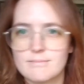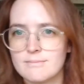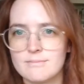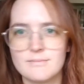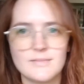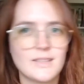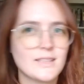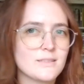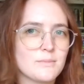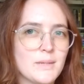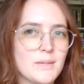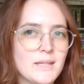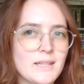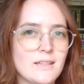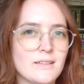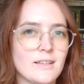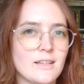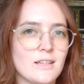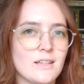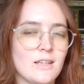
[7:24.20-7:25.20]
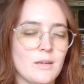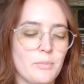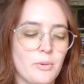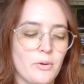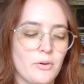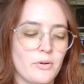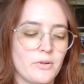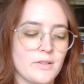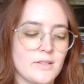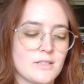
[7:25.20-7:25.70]
it doesn't mean anything to get
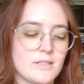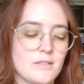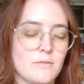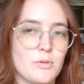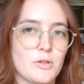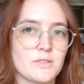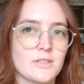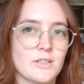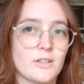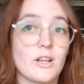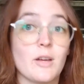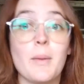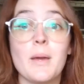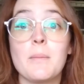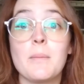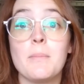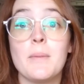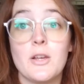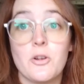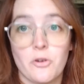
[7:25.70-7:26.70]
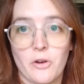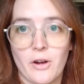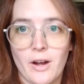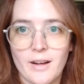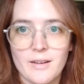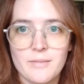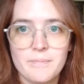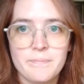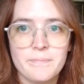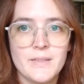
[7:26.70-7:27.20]
put on a list of books that are going to make me cry,
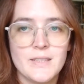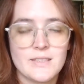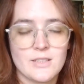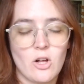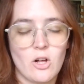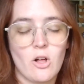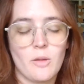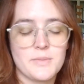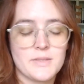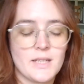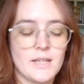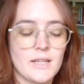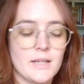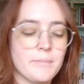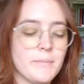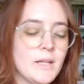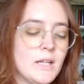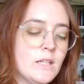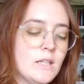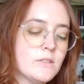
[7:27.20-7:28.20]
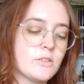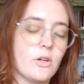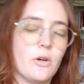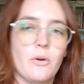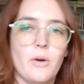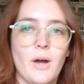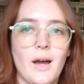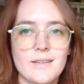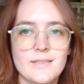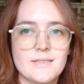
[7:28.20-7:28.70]
is all I'm saying. So
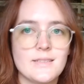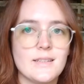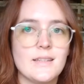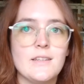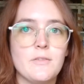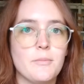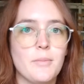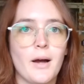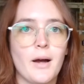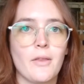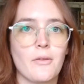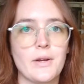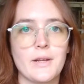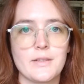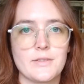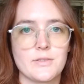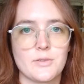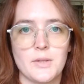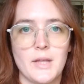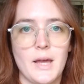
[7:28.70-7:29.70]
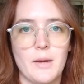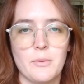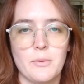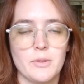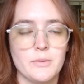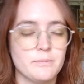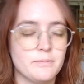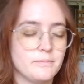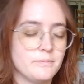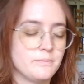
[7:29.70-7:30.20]
I just didn't even bother answering that
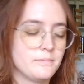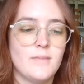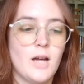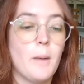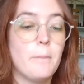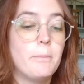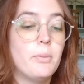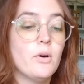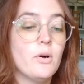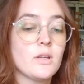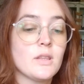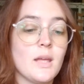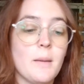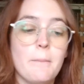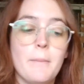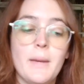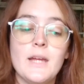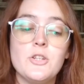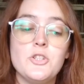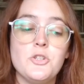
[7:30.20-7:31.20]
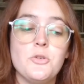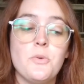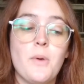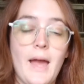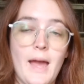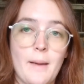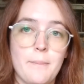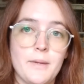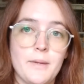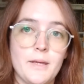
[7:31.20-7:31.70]
one. A book that made you
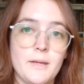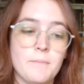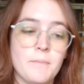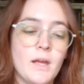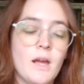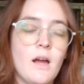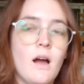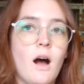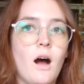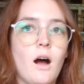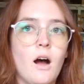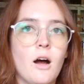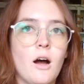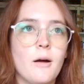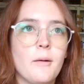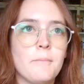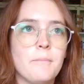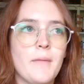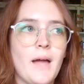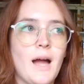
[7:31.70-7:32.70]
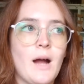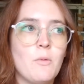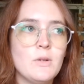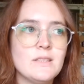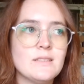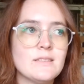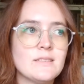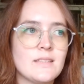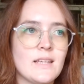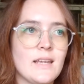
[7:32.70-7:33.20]
happy. Um, I
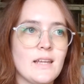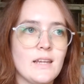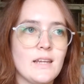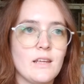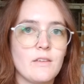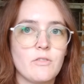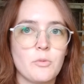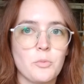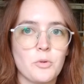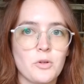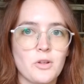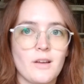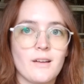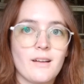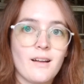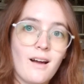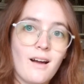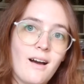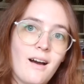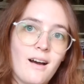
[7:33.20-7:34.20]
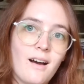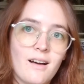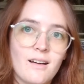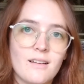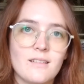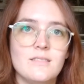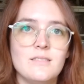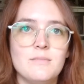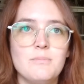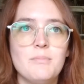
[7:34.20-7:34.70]
wouldn't say any of them were like,
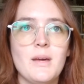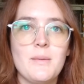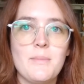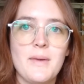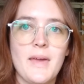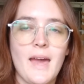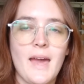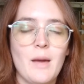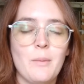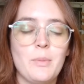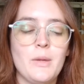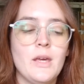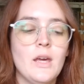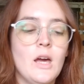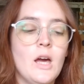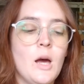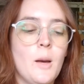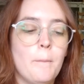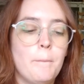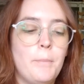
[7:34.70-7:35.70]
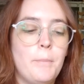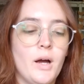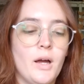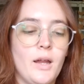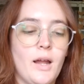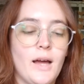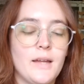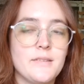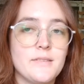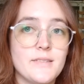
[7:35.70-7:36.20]
haha, made me happy.
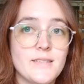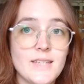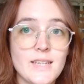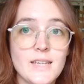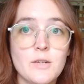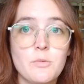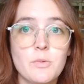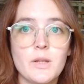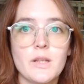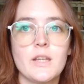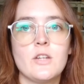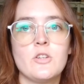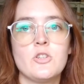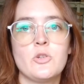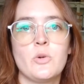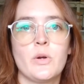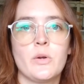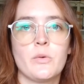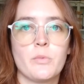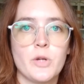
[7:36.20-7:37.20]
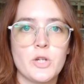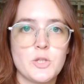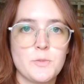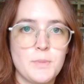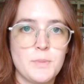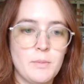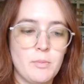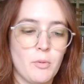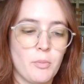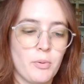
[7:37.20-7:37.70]
But I did really enjoy Rich
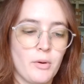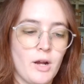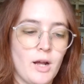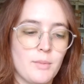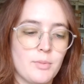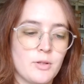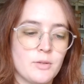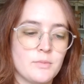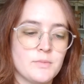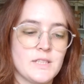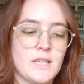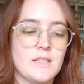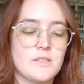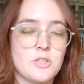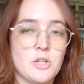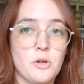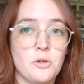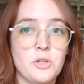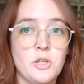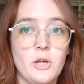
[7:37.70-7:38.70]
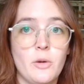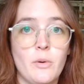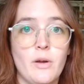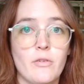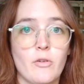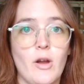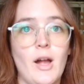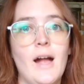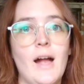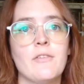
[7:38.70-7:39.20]
People Problems and Tokyo
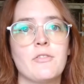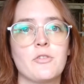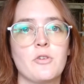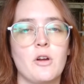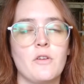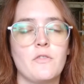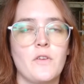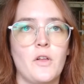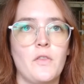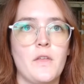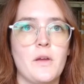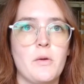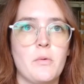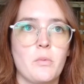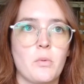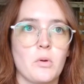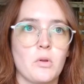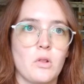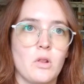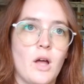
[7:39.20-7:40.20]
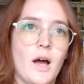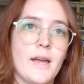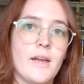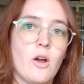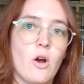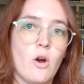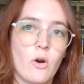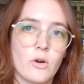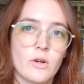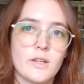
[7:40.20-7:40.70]
Ever After. I felt they were
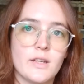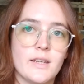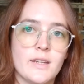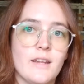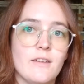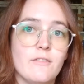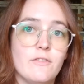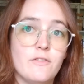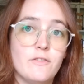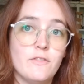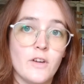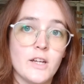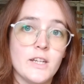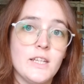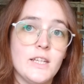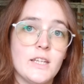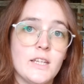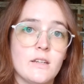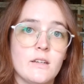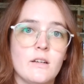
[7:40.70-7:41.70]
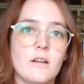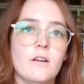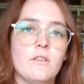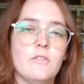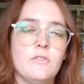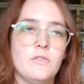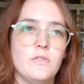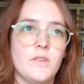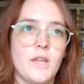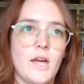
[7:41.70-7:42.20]
lighthearted and funny enough
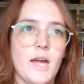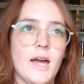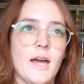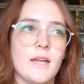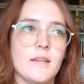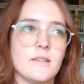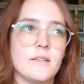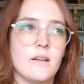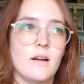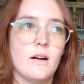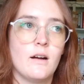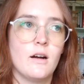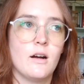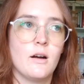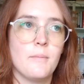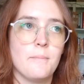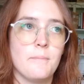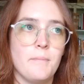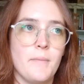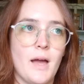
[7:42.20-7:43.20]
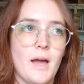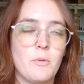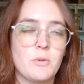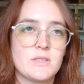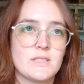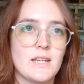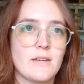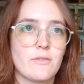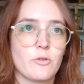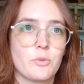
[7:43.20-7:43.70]
that um, I
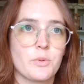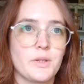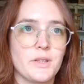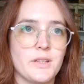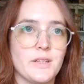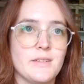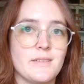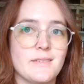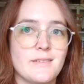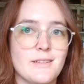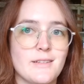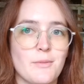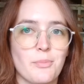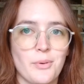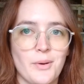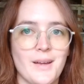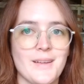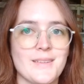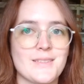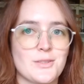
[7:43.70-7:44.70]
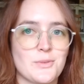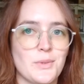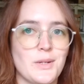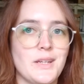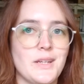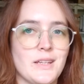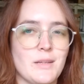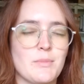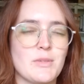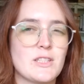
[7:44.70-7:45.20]
was never really depressed
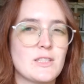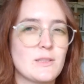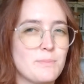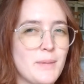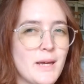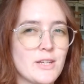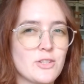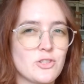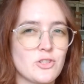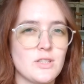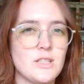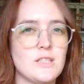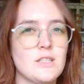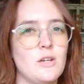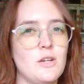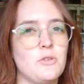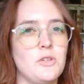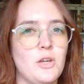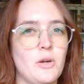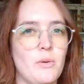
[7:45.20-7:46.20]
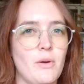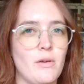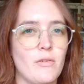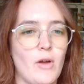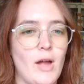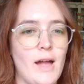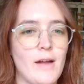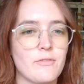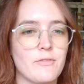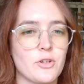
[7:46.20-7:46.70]
reading them, especially Tokyo Ever
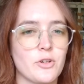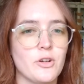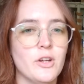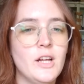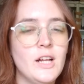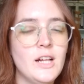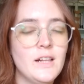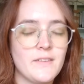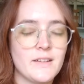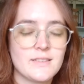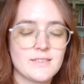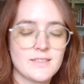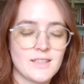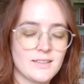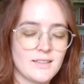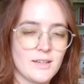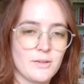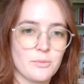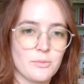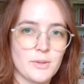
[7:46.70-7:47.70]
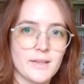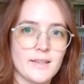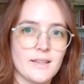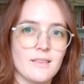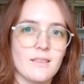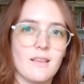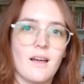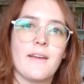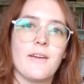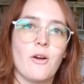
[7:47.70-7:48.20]
After. That's got that really
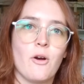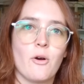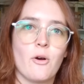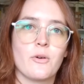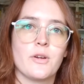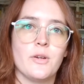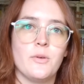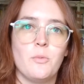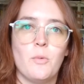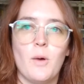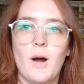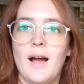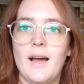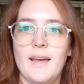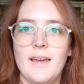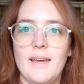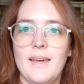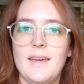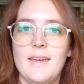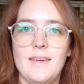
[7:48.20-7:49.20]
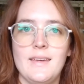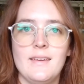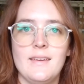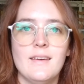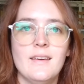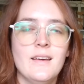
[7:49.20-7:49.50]
lighthearted Y A,